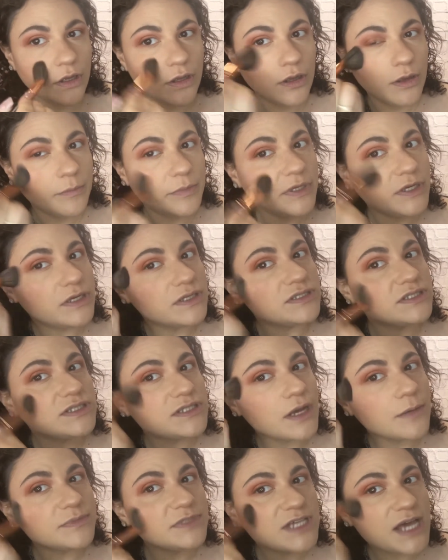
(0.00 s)
because
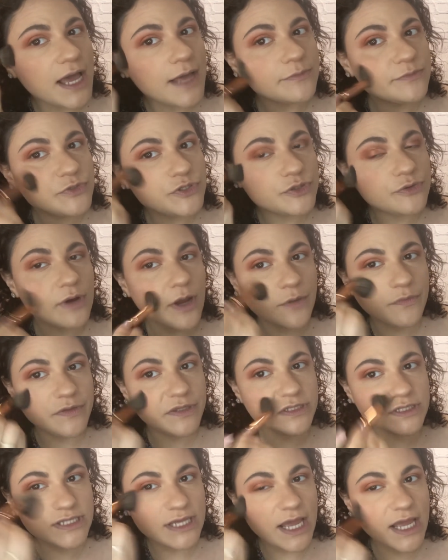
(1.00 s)
sometimes throughout
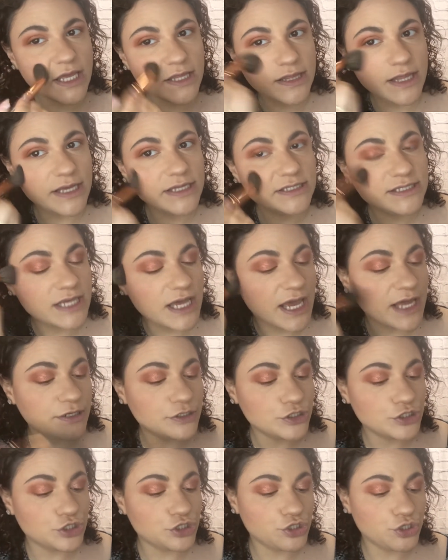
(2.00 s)
the day they
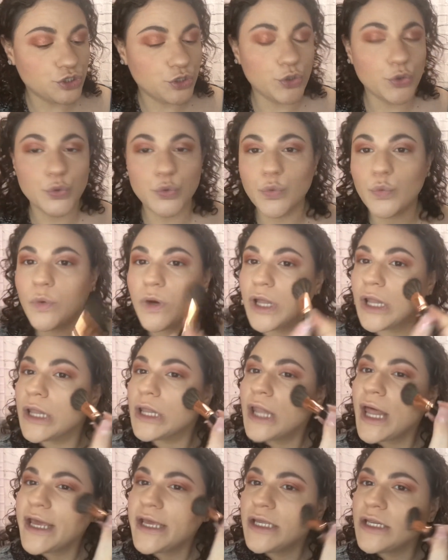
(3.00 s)
tend to
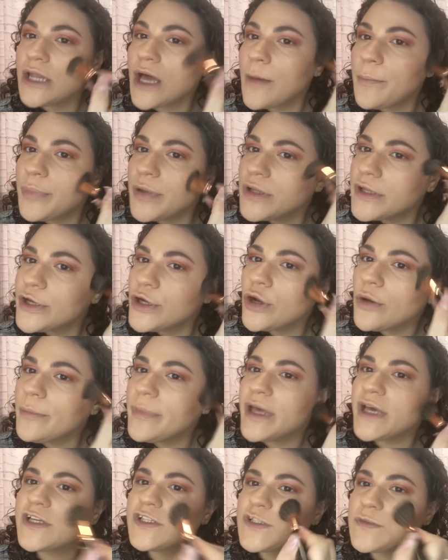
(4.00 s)
lighten up a little
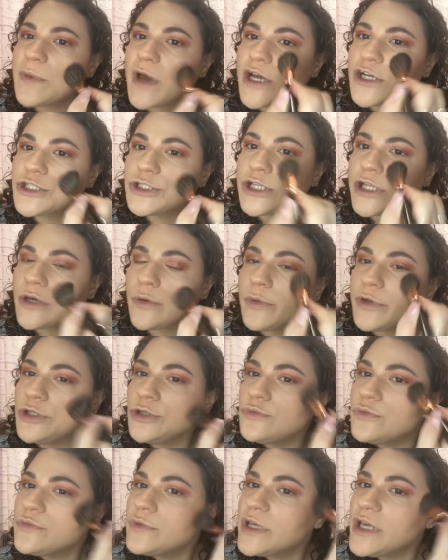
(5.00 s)
bit, especially when
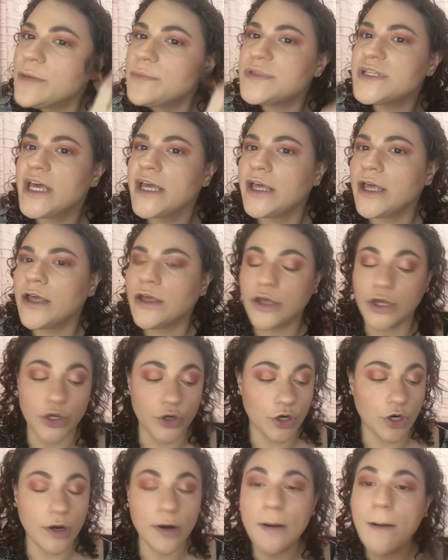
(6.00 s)
you keep taking
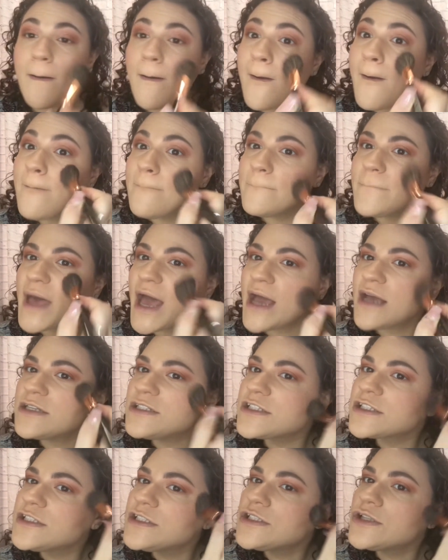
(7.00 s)
your
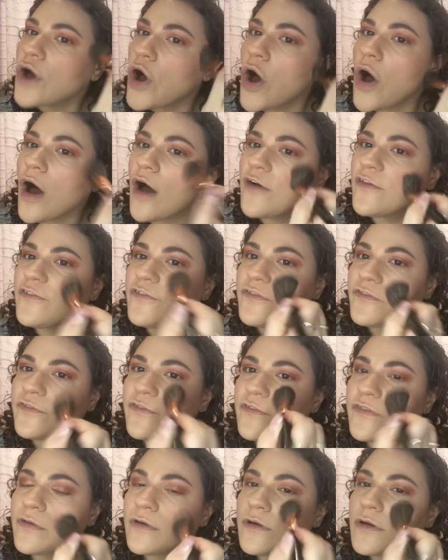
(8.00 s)
masks off
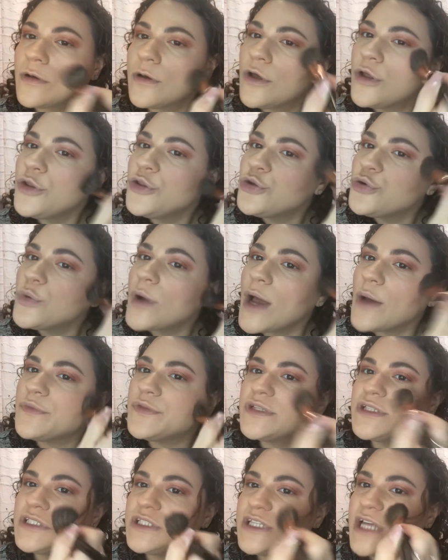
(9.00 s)
throughout
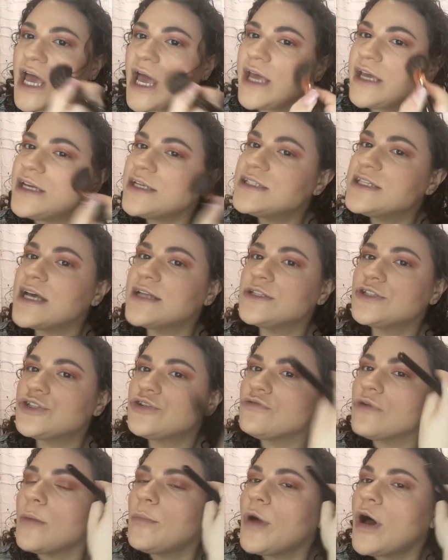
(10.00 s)
the day. It tends
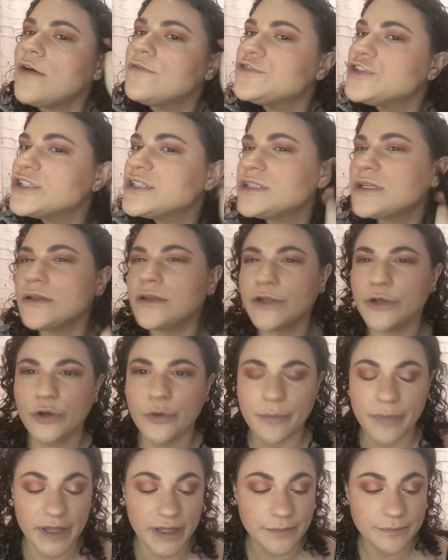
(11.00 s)
to rub off just a little
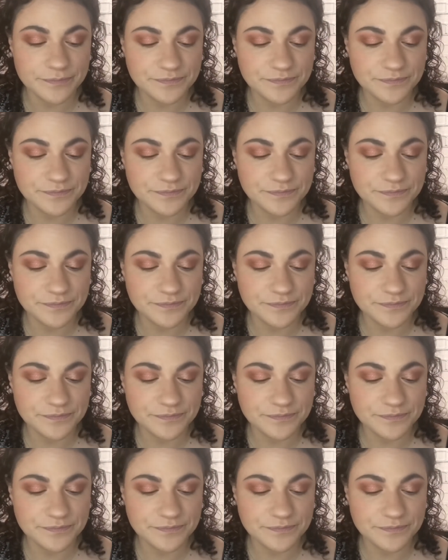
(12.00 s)
bit.